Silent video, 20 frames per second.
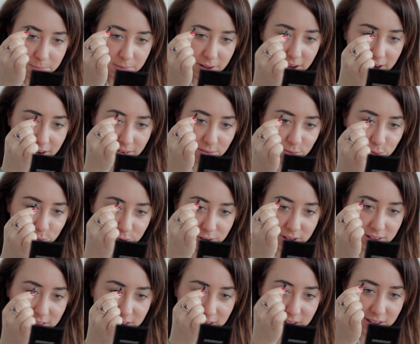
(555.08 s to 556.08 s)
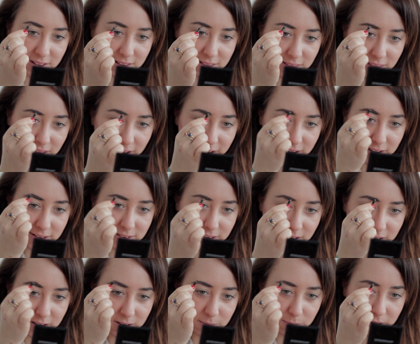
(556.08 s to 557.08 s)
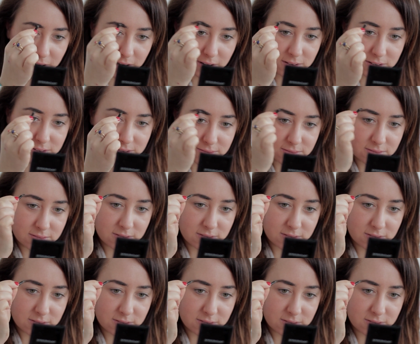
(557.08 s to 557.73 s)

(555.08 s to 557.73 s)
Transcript: But I really like dark brows.